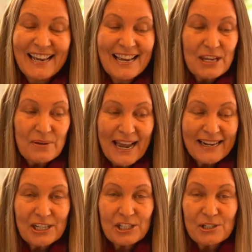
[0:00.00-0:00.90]
You can
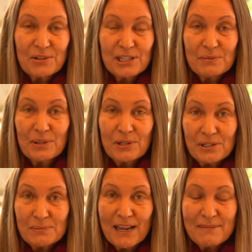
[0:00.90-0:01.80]
actually do this with
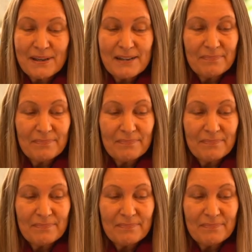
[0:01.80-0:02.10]
newspaper.